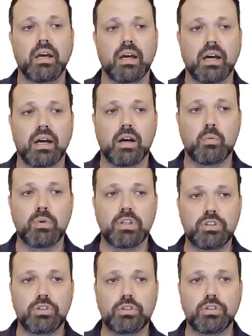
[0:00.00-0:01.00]
uh, we'll
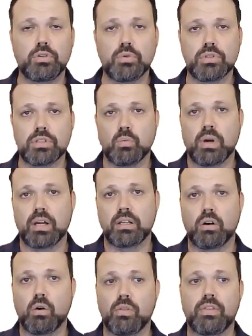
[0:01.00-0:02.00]
need to use
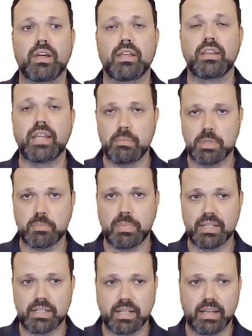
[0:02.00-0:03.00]
one on the
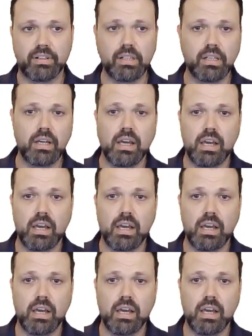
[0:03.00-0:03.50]
namespace level.